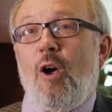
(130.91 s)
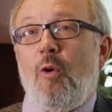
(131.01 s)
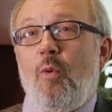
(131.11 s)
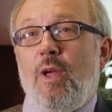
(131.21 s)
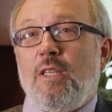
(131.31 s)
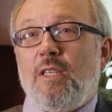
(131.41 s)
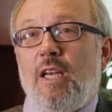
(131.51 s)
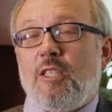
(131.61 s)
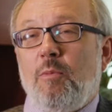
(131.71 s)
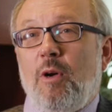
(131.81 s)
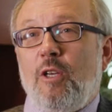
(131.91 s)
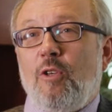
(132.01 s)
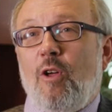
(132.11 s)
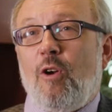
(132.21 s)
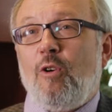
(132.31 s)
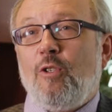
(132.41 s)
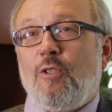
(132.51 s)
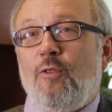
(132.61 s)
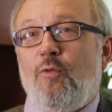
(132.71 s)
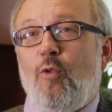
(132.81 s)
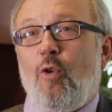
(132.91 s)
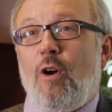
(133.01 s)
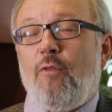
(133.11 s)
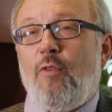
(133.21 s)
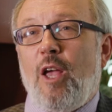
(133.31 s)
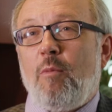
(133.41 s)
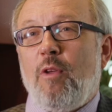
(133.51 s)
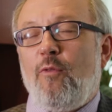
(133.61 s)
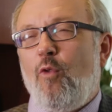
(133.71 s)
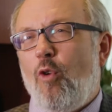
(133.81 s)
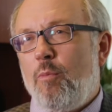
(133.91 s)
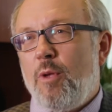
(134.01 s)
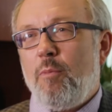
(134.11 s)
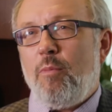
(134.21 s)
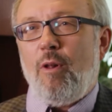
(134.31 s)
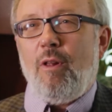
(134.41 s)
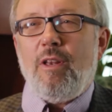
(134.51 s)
raise X amount of dollars for a family of 4 people,